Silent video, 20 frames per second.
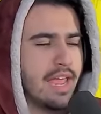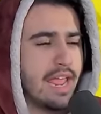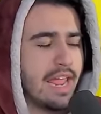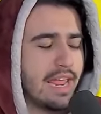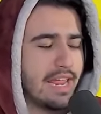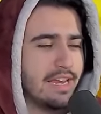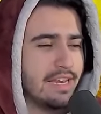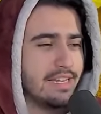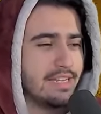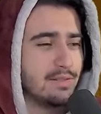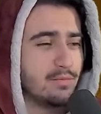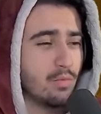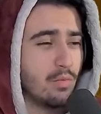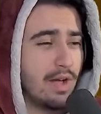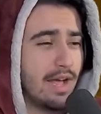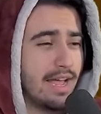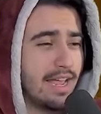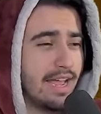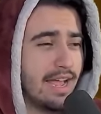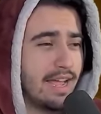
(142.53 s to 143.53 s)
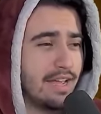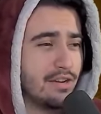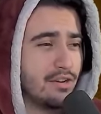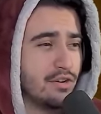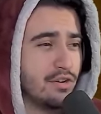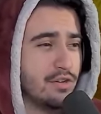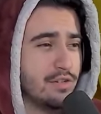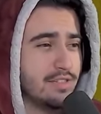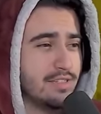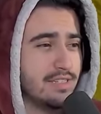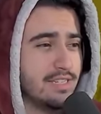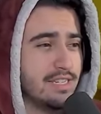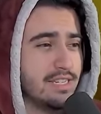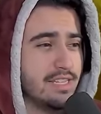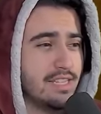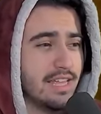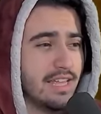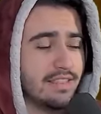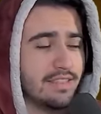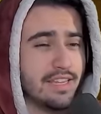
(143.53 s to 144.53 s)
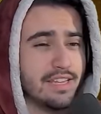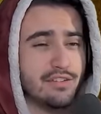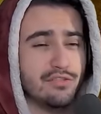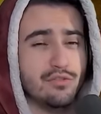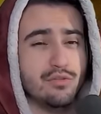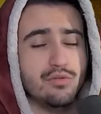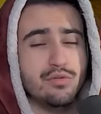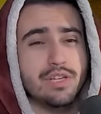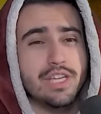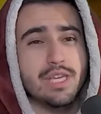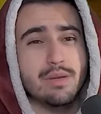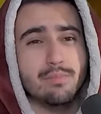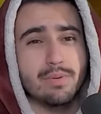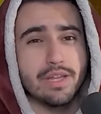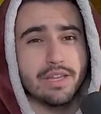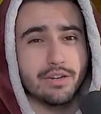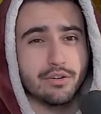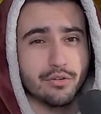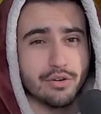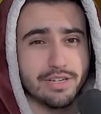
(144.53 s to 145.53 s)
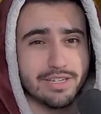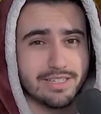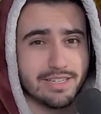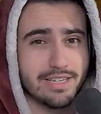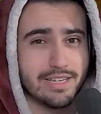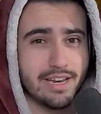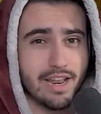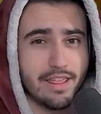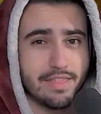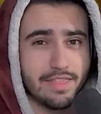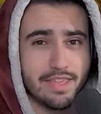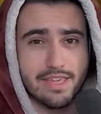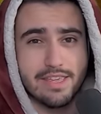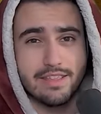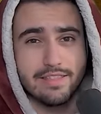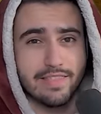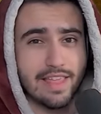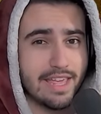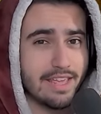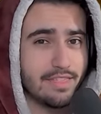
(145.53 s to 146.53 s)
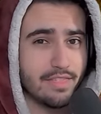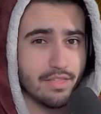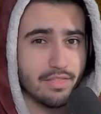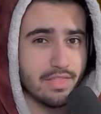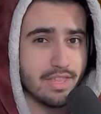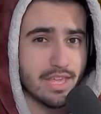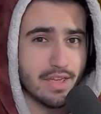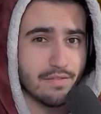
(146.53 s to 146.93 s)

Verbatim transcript: and is why I could see that they do keep increasing the length of the